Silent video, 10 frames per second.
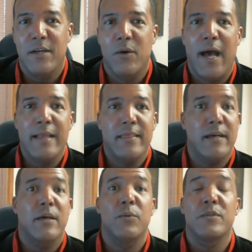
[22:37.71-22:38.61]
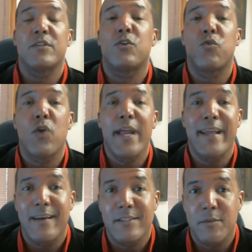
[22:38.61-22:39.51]
So I thought that was
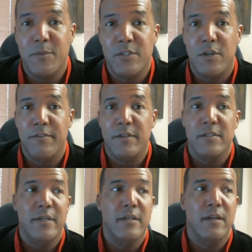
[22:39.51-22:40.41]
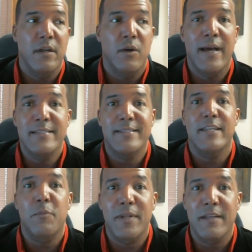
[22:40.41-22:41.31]
great customer service. It, you know, I
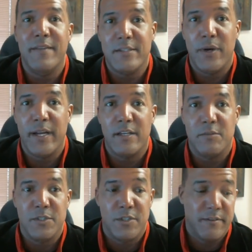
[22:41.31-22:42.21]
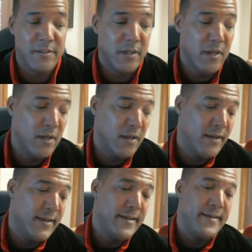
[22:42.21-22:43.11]
still believe that's great customer service.
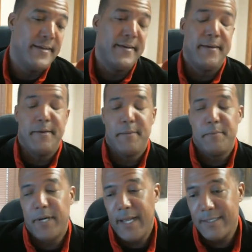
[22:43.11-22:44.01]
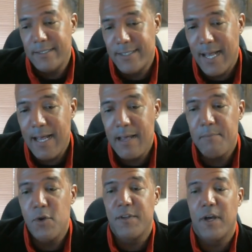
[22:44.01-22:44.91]
But as
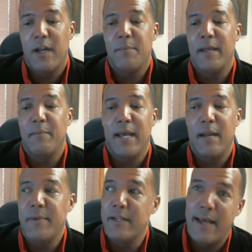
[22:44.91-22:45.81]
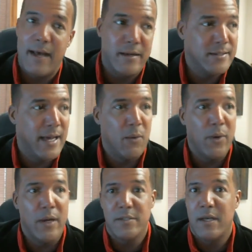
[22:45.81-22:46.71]
time moved on, I'm like, man, I'm gonna die on this
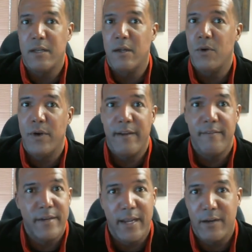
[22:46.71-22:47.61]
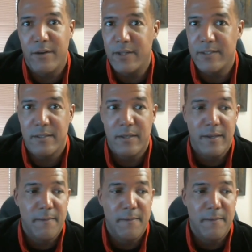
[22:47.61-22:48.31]
highway. I was on that road every day, Kris.